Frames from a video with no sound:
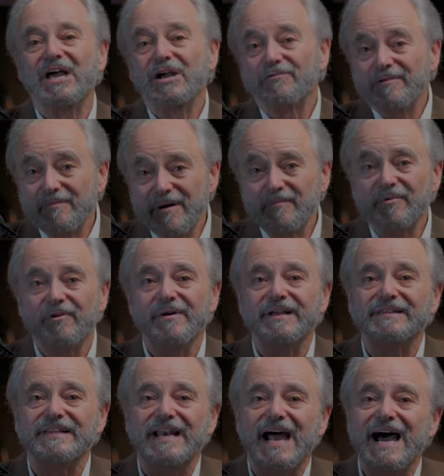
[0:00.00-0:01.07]

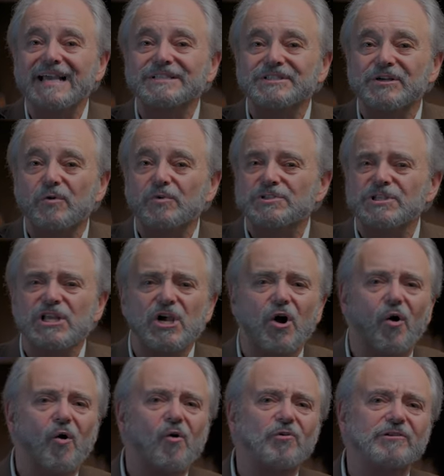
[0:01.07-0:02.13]
remembering that Isaac was the
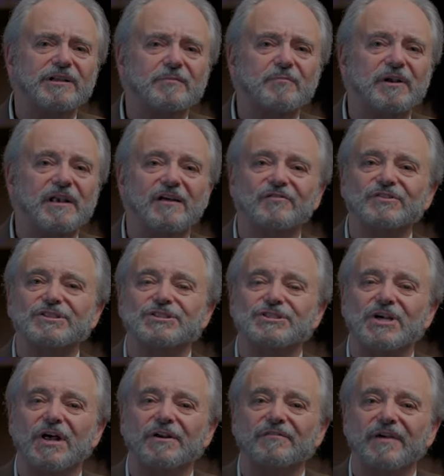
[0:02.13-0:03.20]
only beloved
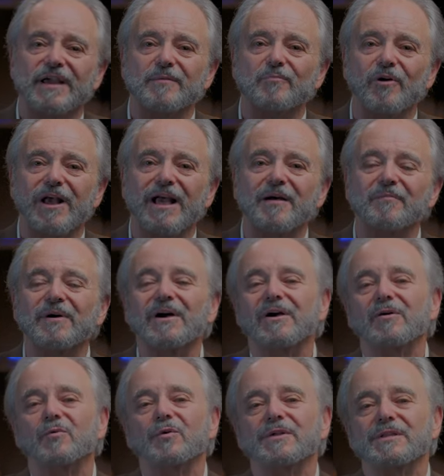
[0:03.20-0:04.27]
son of Abraham
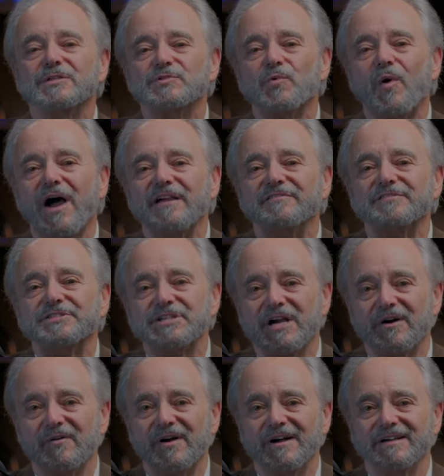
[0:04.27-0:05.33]
with his wife,
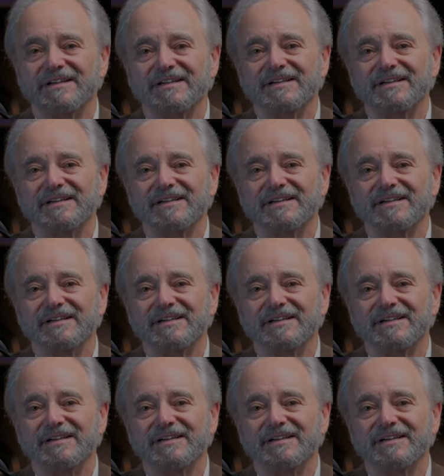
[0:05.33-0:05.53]
Sarah.